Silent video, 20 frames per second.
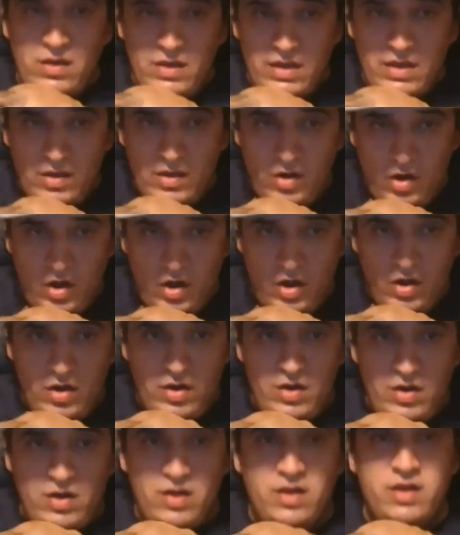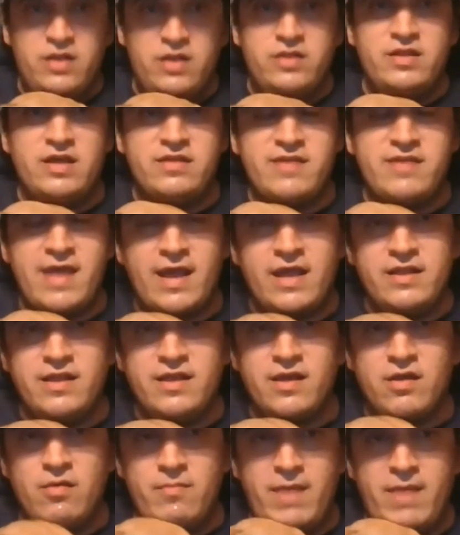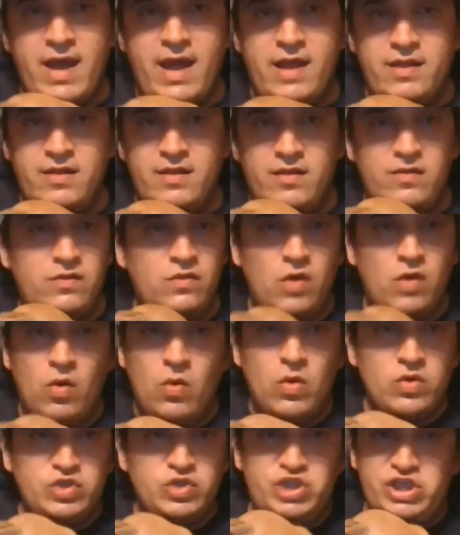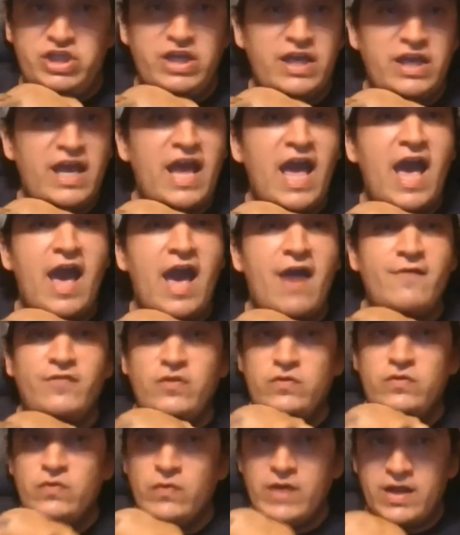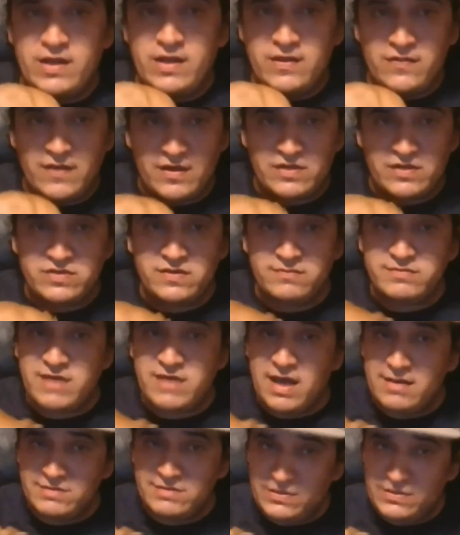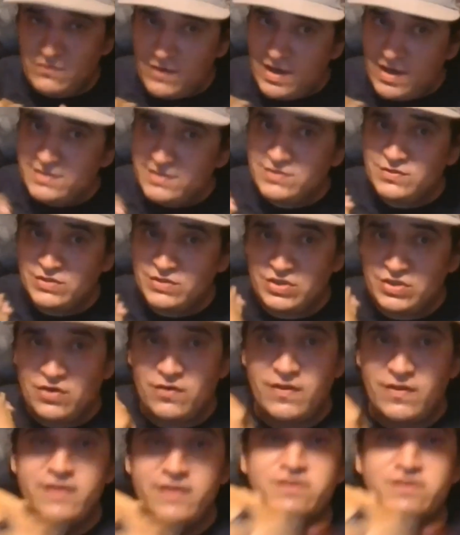her the second in command. No, she didn't have to do anything. Sometimes she wants to show that